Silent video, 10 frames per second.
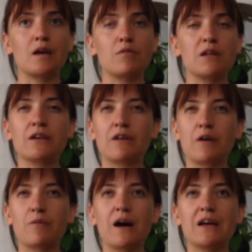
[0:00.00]
A really
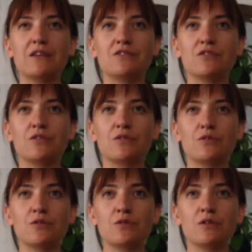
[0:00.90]
great way
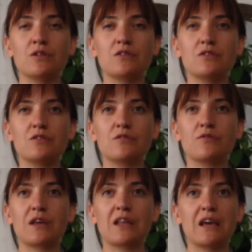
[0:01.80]
to just sort
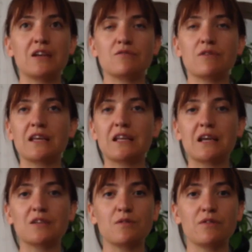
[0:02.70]
of
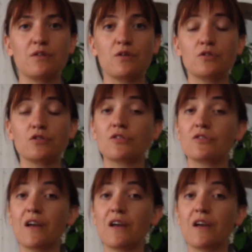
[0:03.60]
reconnect with your true